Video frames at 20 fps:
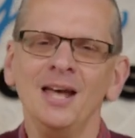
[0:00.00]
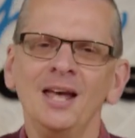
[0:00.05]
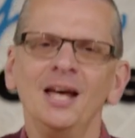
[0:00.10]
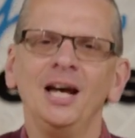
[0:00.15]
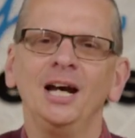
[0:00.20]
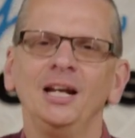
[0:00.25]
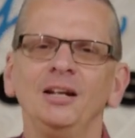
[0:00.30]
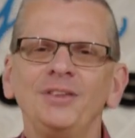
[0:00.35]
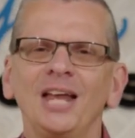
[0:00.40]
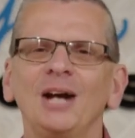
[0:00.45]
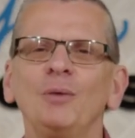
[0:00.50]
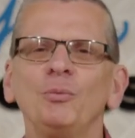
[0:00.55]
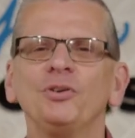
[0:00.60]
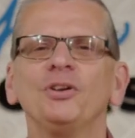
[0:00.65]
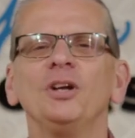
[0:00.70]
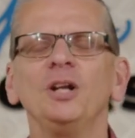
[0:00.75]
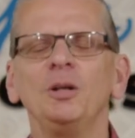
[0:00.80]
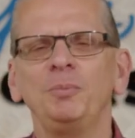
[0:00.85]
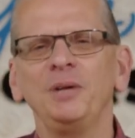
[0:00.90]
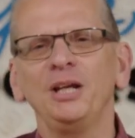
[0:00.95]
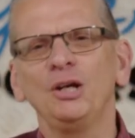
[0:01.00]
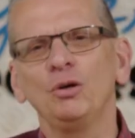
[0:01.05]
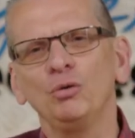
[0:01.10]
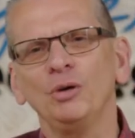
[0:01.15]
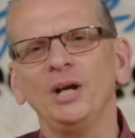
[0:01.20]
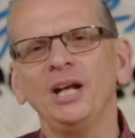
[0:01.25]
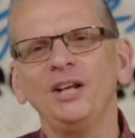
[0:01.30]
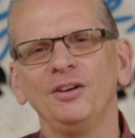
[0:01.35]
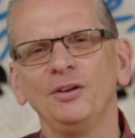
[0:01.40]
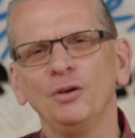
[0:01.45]
And if that was going to be
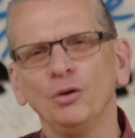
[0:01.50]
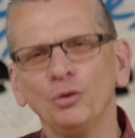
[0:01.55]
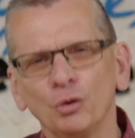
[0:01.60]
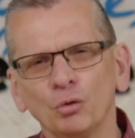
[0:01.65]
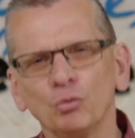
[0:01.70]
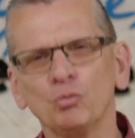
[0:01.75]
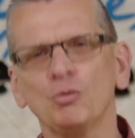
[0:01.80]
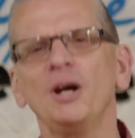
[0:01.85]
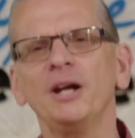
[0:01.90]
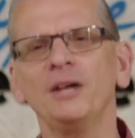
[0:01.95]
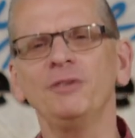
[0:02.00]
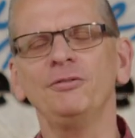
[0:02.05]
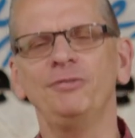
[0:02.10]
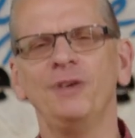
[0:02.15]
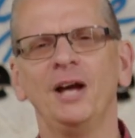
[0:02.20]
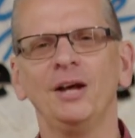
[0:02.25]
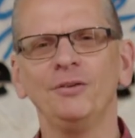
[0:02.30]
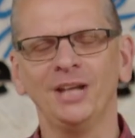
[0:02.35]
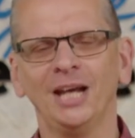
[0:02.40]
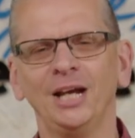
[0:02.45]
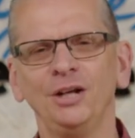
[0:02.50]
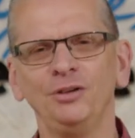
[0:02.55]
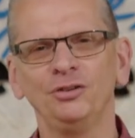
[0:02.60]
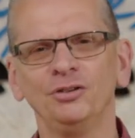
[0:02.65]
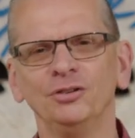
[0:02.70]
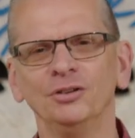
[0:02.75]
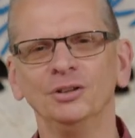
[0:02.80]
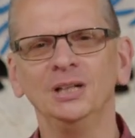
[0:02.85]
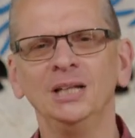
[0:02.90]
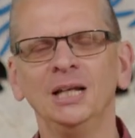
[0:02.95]
created on the right
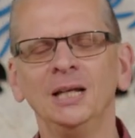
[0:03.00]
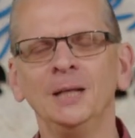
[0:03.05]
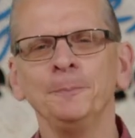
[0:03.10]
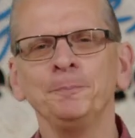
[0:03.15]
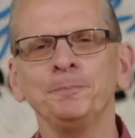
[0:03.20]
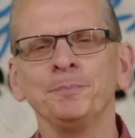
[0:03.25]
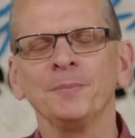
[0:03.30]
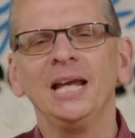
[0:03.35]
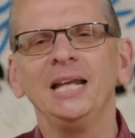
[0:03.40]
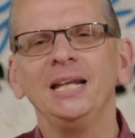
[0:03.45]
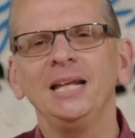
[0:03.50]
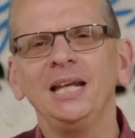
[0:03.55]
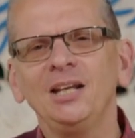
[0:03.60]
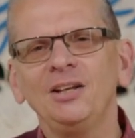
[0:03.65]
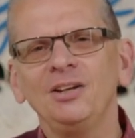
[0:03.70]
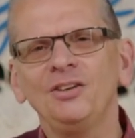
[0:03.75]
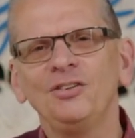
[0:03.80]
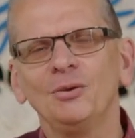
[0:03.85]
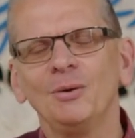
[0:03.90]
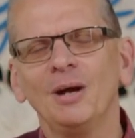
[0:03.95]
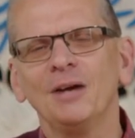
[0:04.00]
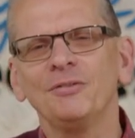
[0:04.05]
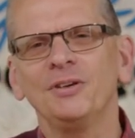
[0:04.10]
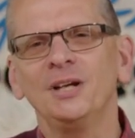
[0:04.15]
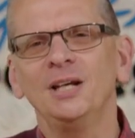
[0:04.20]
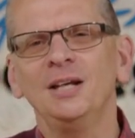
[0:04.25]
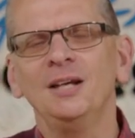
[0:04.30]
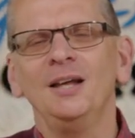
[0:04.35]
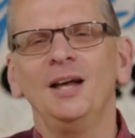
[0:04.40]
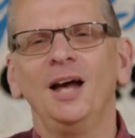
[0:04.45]
foundation, he needed to have
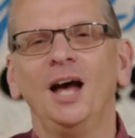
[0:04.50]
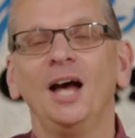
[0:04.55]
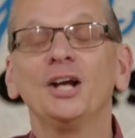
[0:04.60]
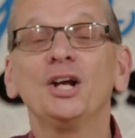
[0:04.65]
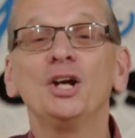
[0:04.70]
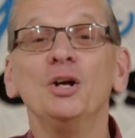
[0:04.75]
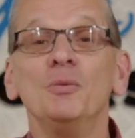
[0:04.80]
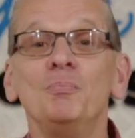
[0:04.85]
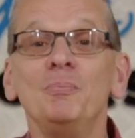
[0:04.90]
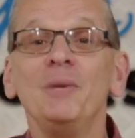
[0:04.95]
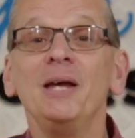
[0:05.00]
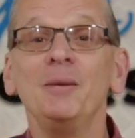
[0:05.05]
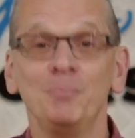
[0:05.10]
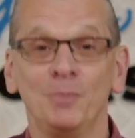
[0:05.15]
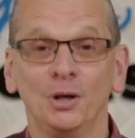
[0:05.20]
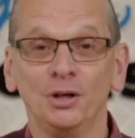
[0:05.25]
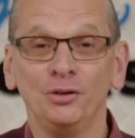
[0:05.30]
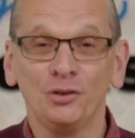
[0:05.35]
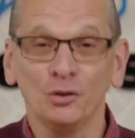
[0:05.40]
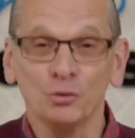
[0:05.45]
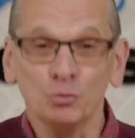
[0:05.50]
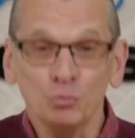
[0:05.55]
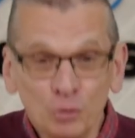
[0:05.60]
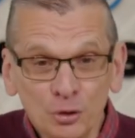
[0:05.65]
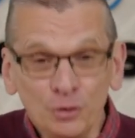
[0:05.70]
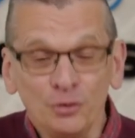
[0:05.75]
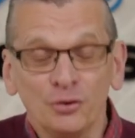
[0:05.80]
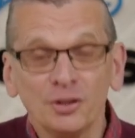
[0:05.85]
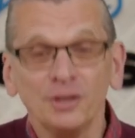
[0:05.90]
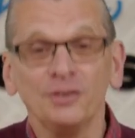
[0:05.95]
a commitment, a
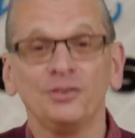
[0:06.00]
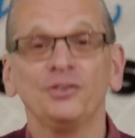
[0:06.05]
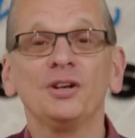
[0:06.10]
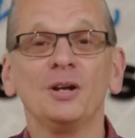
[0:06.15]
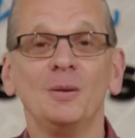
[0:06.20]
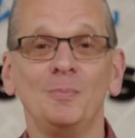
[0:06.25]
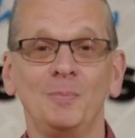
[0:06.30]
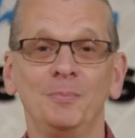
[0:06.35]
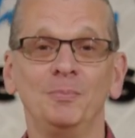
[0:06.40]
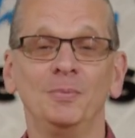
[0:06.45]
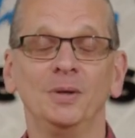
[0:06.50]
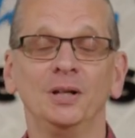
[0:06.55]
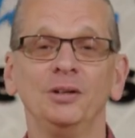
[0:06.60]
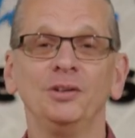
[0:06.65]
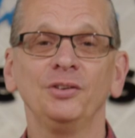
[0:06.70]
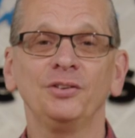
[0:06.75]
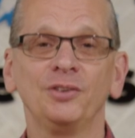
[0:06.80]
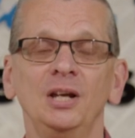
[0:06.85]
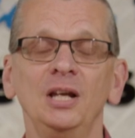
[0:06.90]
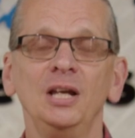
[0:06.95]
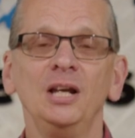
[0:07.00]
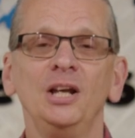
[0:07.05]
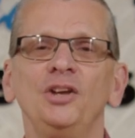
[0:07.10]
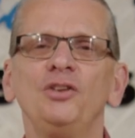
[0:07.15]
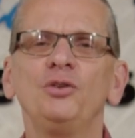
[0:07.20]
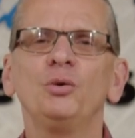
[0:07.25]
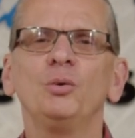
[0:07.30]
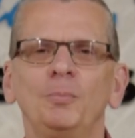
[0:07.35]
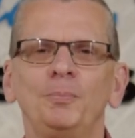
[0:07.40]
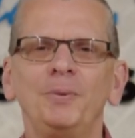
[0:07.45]
ruthless commitment,
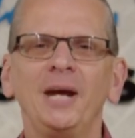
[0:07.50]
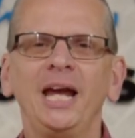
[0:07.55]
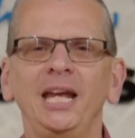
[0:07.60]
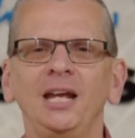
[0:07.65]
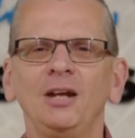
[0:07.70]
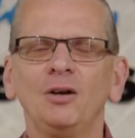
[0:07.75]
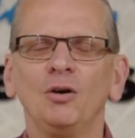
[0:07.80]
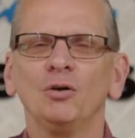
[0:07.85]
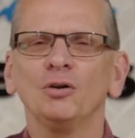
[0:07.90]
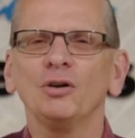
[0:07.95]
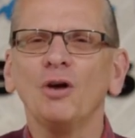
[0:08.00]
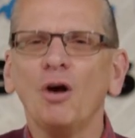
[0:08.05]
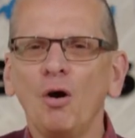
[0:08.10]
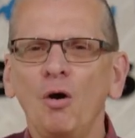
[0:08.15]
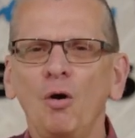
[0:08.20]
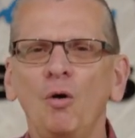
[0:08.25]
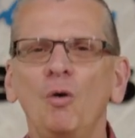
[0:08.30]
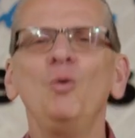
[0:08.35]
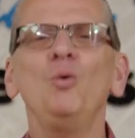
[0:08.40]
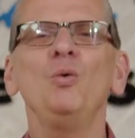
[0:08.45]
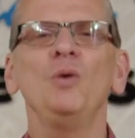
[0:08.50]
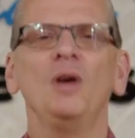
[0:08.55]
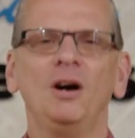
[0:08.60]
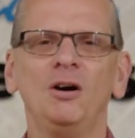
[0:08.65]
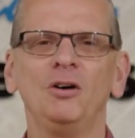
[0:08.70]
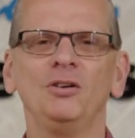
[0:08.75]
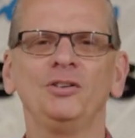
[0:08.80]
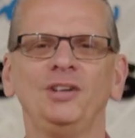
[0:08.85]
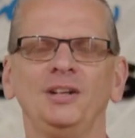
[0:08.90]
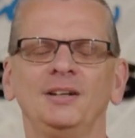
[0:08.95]
to obey God
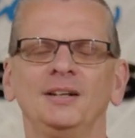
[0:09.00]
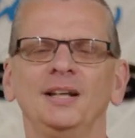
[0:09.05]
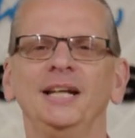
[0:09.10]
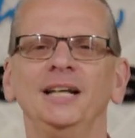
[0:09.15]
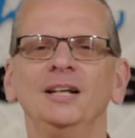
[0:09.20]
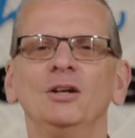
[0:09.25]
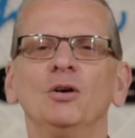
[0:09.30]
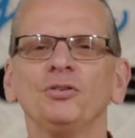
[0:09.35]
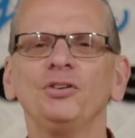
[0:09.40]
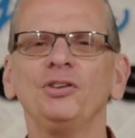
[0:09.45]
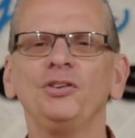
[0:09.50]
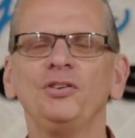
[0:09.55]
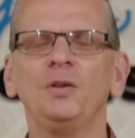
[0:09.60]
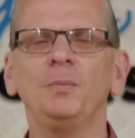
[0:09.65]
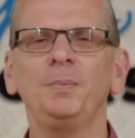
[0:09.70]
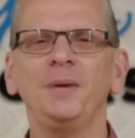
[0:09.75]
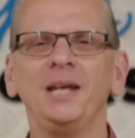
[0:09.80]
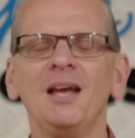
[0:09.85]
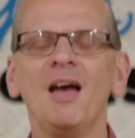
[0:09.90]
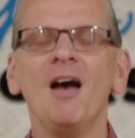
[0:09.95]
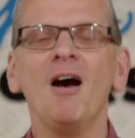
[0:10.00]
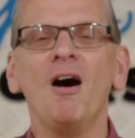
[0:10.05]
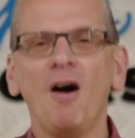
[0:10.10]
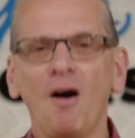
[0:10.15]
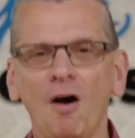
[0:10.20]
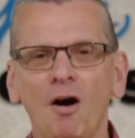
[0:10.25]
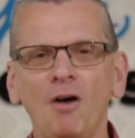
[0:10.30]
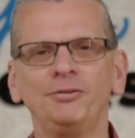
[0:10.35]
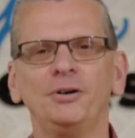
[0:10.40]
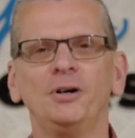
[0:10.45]
wholeheartedly, not just to be
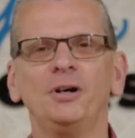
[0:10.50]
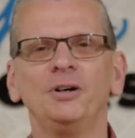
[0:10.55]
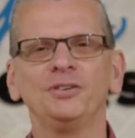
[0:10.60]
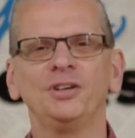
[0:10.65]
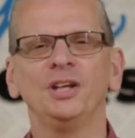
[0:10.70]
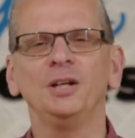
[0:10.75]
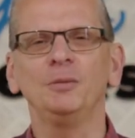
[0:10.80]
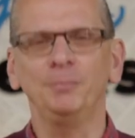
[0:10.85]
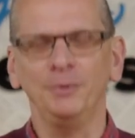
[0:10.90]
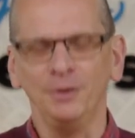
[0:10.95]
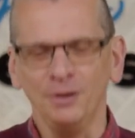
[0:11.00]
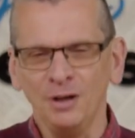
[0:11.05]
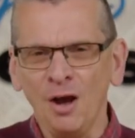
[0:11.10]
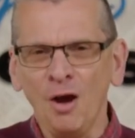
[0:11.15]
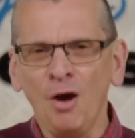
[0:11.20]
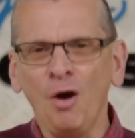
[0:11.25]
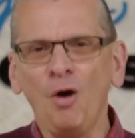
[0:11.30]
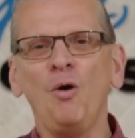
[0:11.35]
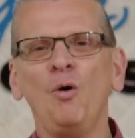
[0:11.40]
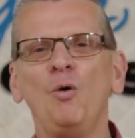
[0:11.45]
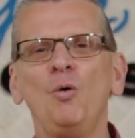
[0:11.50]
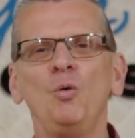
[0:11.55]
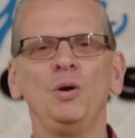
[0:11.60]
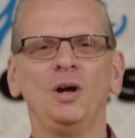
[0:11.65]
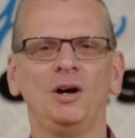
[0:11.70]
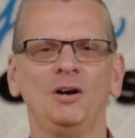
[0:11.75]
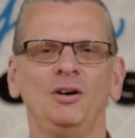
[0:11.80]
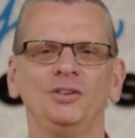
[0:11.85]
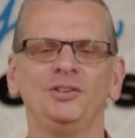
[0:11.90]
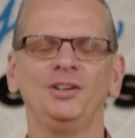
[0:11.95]
half-hearted, but
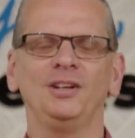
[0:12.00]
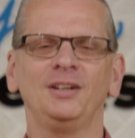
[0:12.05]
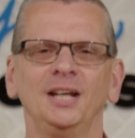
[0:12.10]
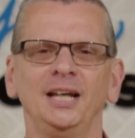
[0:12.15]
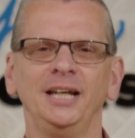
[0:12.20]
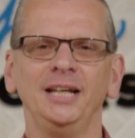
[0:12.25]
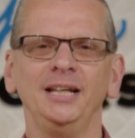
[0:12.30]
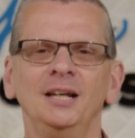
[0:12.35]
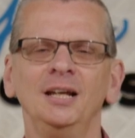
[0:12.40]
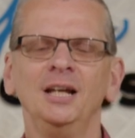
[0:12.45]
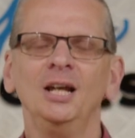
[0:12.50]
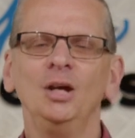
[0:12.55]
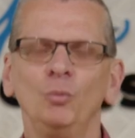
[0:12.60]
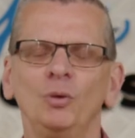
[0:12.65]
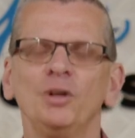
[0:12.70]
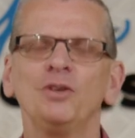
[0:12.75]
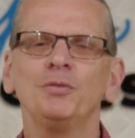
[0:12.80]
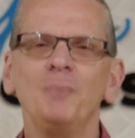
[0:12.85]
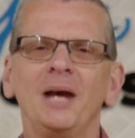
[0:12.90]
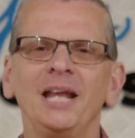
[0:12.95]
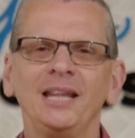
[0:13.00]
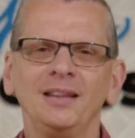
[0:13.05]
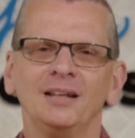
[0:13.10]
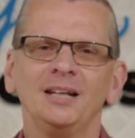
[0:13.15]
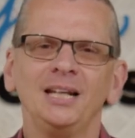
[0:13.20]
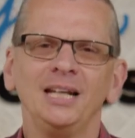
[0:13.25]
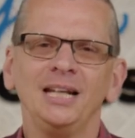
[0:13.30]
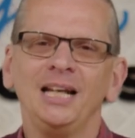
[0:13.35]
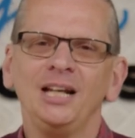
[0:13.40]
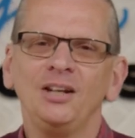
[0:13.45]
wholeheartedly, which meant that
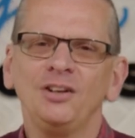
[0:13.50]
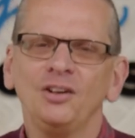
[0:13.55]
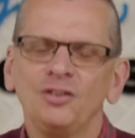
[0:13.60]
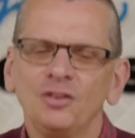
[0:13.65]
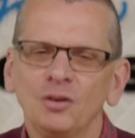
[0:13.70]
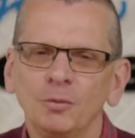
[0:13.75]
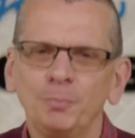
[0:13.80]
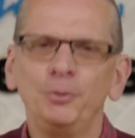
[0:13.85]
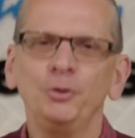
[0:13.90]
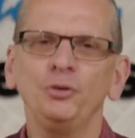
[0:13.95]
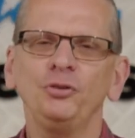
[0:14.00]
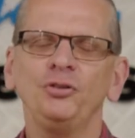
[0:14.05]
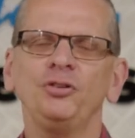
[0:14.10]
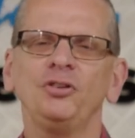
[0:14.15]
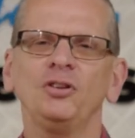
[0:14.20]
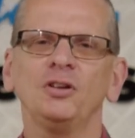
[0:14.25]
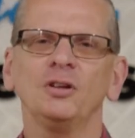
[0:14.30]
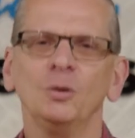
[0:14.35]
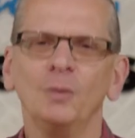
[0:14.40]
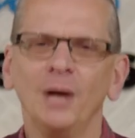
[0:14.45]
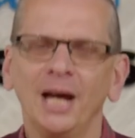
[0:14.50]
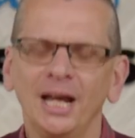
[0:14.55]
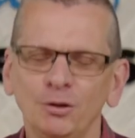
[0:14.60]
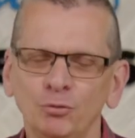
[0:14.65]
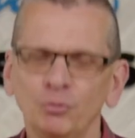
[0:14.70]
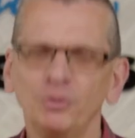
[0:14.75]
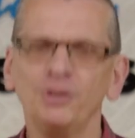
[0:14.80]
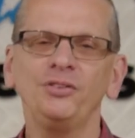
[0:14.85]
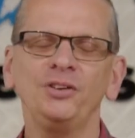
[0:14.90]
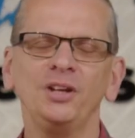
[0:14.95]
he needed to push through and
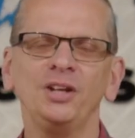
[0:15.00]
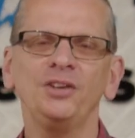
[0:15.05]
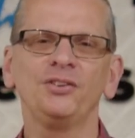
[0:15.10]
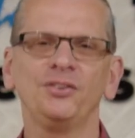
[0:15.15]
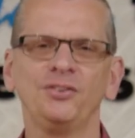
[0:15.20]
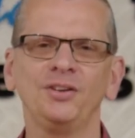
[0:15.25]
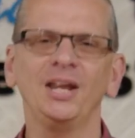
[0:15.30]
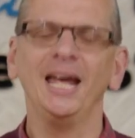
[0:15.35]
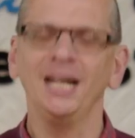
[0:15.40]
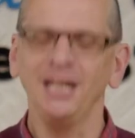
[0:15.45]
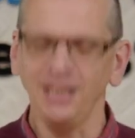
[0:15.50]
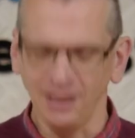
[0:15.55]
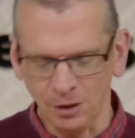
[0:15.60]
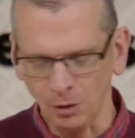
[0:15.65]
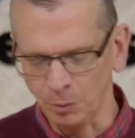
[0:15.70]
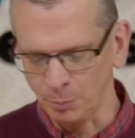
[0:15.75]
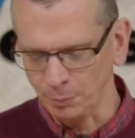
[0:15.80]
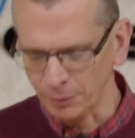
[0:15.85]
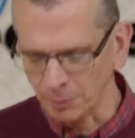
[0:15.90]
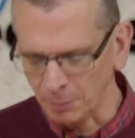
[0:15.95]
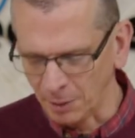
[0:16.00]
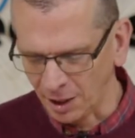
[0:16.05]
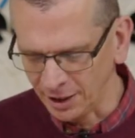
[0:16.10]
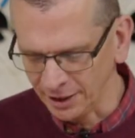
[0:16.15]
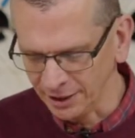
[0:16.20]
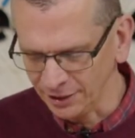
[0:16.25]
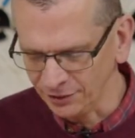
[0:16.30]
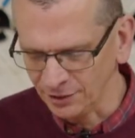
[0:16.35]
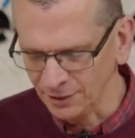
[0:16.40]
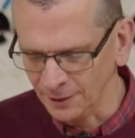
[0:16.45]
resist any
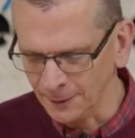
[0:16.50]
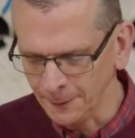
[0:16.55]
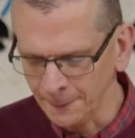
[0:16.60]
compromise. And